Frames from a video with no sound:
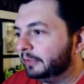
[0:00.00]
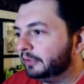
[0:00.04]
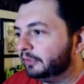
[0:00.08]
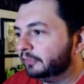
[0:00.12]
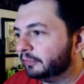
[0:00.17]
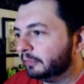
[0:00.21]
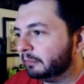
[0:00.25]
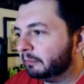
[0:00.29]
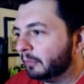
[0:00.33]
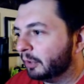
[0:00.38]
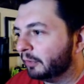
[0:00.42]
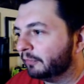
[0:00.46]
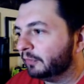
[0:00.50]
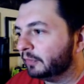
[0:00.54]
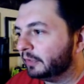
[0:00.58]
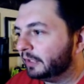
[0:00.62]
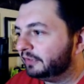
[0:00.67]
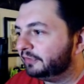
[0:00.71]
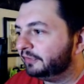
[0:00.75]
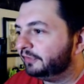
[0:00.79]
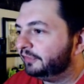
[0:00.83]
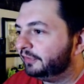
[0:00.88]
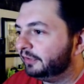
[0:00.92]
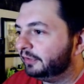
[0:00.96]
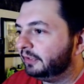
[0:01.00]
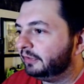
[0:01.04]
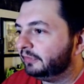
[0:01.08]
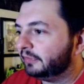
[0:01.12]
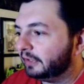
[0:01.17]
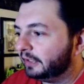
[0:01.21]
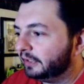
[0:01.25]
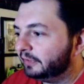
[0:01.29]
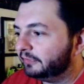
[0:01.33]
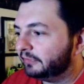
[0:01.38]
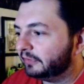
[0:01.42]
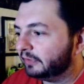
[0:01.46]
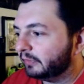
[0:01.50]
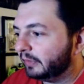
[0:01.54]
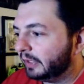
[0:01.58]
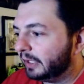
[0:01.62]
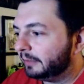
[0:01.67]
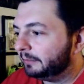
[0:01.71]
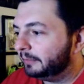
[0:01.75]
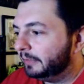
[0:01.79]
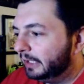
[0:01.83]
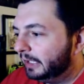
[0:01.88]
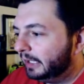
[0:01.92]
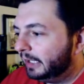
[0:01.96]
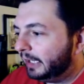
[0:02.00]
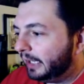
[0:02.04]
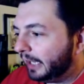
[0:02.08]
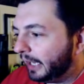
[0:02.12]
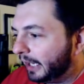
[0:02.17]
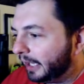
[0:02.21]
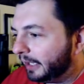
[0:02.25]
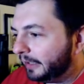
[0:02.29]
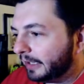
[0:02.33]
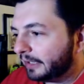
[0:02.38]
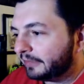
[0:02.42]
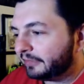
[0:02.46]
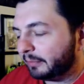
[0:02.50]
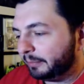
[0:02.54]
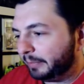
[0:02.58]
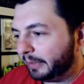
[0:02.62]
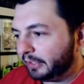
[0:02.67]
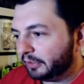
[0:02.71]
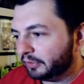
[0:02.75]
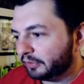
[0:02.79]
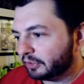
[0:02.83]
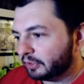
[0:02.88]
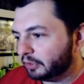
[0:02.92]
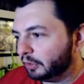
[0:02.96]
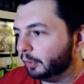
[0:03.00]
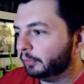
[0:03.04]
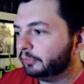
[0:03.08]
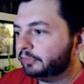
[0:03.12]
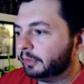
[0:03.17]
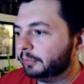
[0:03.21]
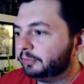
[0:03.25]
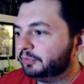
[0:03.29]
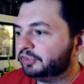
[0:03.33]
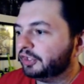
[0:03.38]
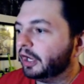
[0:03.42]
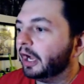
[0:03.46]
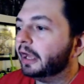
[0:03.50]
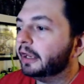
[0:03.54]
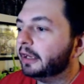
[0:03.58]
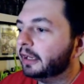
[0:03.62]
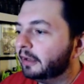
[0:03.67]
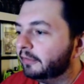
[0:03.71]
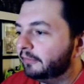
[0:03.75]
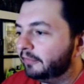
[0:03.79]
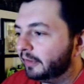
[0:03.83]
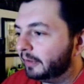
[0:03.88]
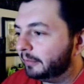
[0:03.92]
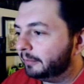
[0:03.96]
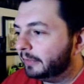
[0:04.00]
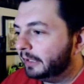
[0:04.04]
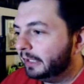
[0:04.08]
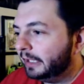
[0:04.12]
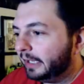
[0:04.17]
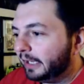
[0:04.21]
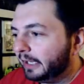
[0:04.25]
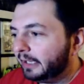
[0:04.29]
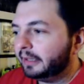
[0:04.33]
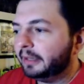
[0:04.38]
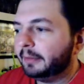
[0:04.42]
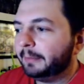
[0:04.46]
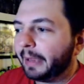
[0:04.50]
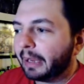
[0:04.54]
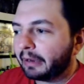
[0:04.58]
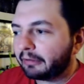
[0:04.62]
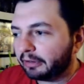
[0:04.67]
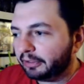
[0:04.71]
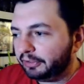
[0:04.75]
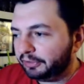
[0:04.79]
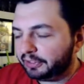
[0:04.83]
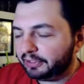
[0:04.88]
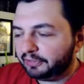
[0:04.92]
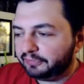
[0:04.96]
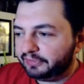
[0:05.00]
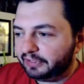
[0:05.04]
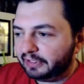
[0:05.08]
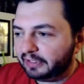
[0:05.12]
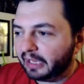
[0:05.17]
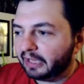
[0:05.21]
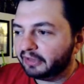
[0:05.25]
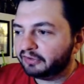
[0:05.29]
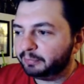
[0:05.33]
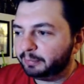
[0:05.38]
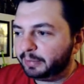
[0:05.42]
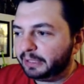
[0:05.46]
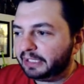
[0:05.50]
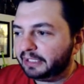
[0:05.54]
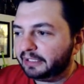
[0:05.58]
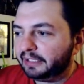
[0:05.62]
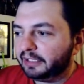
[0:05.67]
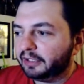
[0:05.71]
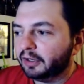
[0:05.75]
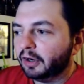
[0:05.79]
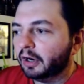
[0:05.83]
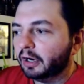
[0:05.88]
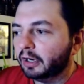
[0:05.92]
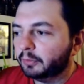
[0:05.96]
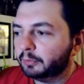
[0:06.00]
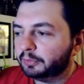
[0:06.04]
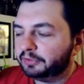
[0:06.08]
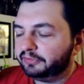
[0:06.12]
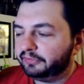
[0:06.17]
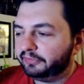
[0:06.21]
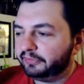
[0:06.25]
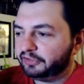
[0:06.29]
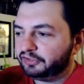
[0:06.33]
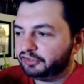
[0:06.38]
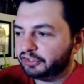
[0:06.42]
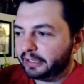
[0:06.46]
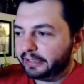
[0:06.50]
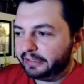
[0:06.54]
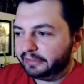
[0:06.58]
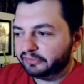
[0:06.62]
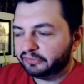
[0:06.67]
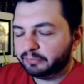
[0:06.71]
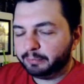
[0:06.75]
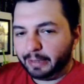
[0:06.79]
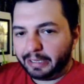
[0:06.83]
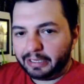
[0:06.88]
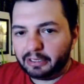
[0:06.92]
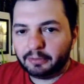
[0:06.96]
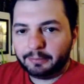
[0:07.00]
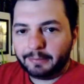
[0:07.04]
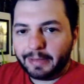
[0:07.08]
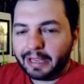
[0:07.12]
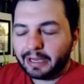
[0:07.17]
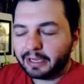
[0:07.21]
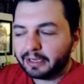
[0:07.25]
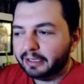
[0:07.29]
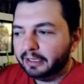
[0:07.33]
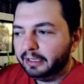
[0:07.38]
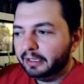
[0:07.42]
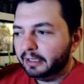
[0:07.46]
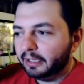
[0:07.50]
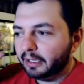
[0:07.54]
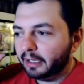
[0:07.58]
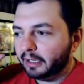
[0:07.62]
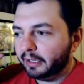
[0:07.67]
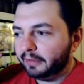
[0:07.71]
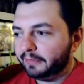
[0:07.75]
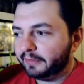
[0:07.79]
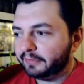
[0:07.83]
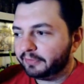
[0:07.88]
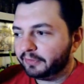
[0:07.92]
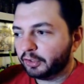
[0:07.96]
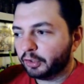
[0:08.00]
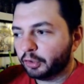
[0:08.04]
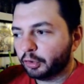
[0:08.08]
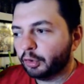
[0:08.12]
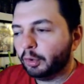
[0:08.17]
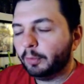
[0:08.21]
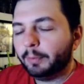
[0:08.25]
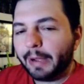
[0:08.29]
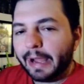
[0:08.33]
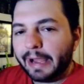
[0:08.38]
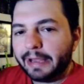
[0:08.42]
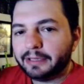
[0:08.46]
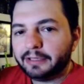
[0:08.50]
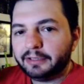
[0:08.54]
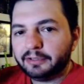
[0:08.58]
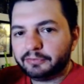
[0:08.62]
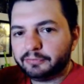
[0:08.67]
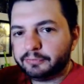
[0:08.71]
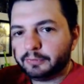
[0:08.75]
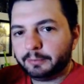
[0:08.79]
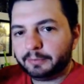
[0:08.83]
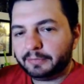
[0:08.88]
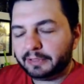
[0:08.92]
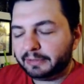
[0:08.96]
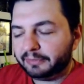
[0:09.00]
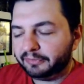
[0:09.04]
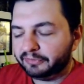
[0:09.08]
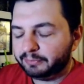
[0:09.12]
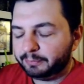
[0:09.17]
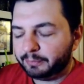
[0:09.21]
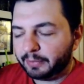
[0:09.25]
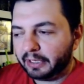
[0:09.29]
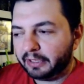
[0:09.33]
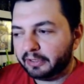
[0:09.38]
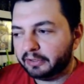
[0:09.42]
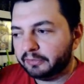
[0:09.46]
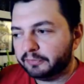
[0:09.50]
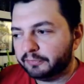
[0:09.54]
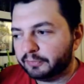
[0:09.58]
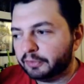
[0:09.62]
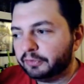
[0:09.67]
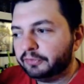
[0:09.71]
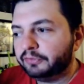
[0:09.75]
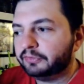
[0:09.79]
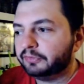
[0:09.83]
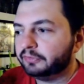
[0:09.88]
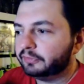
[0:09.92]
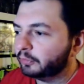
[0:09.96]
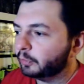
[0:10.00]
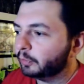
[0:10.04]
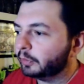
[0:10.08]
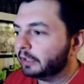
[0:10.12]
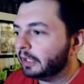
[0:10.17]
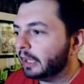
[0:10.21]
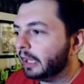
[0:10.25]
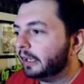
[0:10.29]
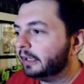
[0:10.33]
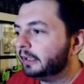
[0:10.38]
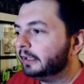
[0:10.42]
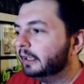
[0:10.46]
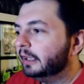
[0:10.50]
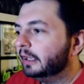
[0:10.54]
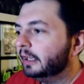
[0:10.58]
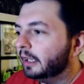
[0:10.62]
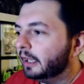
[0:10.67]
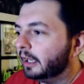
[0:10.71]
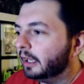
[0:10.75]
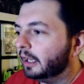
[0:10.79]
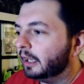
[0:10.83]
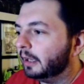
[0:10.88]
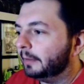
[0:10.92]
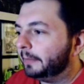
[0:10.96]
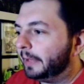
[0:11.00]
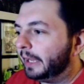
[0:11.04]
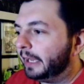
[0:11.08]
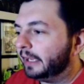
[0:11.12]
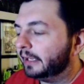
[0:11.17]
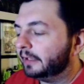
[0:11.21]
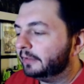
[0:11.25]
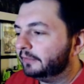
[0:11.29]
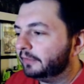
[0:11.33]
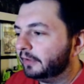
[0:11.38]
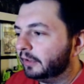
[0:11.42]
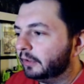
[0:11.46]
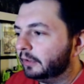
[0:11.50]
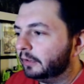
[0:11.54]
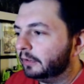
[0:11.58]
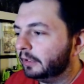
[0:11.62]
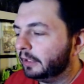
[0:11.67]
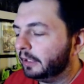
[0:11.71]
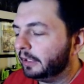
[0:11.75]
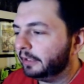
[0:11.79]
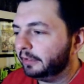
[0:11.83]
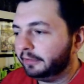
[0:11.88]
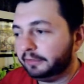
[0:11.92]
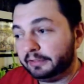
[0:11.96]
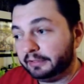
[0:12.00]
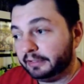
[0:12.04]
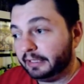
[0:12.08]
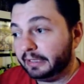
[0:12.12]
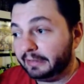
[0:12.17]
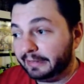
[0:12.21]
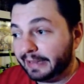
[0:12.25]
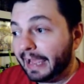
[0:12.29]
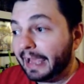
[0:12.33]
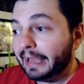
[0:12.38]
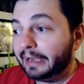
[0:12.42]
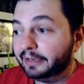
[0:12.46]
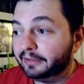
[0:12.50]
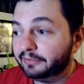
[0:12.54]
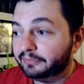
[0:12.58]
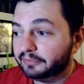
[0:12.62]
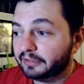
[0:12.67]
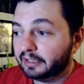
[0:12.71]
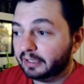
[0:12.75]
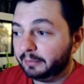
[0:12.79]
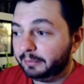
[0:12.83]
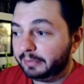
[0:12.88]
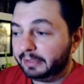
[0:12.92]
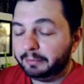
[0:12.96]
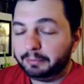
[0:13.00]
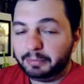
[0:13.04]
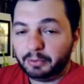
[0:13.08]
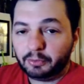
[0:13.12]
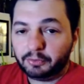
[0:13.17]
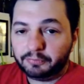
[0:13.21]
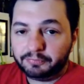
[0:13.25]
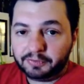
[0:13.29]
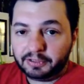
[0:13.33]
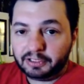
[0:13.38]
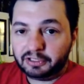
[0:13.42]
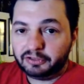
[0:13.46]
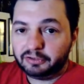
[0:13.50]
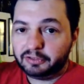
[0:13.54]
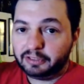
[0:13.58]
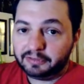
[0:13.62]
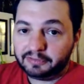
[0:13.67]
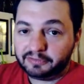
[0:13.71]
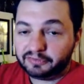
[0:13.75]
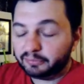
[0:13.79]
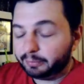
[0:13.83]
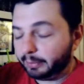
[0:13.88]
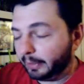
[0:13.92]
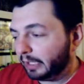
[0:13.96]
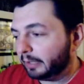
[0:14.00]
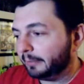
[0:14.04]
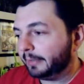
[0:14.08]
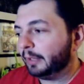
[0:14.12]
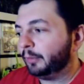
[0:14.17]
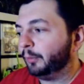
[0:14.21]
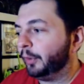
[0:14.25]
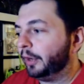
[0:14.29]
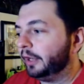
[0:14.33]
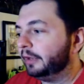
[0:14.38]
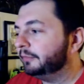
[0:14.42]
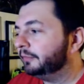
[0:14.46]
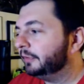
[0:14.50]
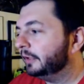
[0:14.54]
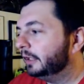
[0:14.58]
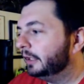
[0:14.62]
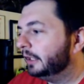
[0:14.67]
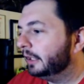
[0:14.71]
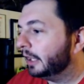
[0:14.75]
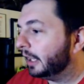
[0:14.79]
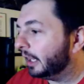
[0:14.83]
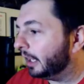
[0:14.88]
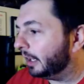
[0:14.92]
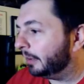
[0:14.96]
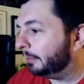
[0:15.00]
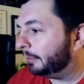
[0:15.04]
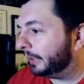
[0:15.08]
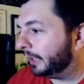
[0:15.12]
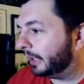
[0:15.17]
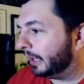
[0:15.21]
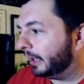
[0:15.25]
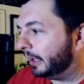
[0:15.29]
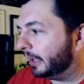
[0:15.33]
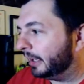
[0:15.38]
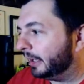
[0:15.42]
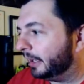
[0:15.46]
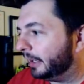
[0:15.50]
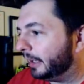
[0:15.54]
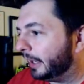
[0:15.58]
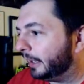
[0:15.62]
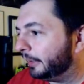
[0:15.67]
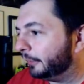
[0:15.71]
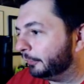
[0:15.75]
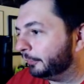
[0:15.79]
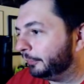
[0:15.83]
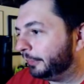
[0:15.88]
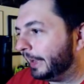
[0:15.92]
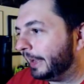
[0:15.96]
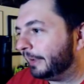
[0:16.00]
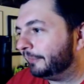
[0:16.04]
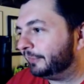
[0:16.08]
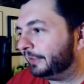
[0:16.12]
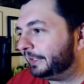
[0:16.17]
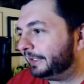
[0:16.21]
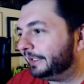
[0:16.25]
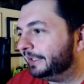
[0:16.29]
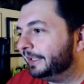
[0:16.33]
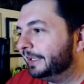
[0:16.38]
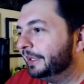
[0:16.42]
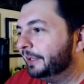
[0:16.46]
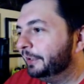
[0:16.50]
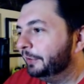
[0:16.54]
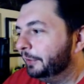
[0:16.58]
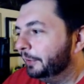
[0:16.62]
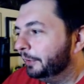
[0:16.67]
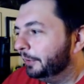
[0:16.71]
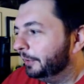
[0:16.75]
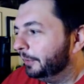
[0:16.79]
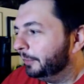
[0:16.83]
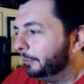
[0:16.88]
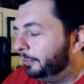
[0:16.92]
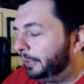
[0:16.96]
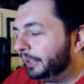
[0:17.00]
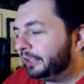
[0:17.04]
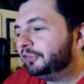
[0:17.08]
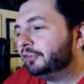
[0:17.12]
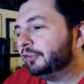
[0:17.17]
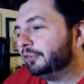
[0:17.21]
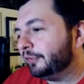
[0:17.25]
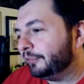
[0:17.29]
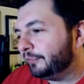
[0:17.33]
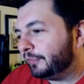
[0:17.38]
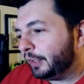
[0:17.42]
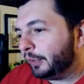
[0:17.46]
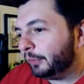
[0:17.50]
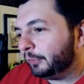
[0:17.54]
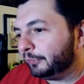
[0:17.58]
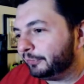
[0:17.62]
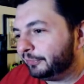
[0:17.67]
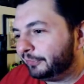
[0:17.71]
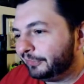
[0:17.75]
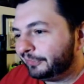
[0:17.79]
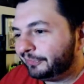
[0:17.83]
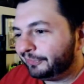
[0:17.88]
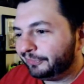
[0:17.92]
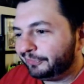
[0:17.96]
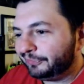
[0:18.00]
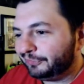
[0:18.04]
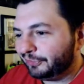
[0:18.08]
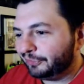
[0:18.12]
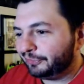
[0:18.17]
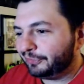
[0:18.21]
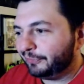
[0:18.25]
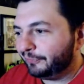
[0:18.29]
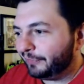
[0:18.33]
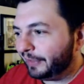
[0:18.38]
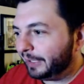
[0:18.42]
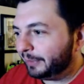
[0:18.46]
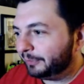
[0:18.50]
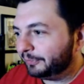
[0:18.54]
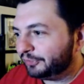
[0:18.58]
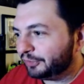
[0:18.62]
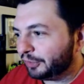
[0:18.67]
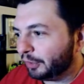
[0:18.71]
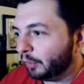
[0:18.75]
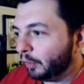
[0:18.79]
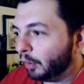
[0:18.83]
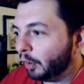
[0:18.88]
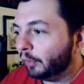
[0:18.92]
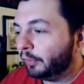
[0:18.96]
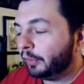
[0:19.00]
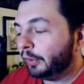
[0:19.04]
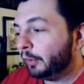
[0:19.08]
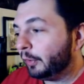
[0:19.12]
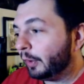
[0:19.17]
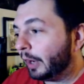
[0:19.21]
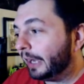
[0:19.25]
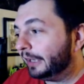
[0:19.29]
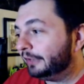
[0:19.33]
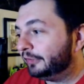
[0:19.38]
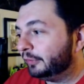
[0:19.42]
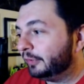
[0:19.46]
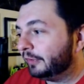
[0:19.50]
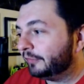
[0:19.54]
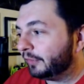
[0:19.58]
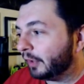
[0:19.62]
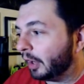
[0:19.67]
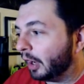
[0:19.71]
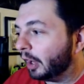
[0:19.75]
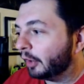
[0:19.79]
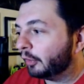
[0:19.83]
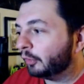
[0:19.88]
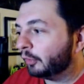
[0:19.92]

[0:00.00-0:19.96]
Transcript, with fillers: image from Marvel Legends series on Instagram, and that's a better close-up shot of them. And in the background, you can see SPDR, which is the giant spider mech uh, that the girl pilots from the Spider Verse storyline, um, and uh, and and that is going to be a build a figure in the Spider-Man wave. Uh, but I, uh, I don't have any pictures of those. This is just the Venom show. Although I do have an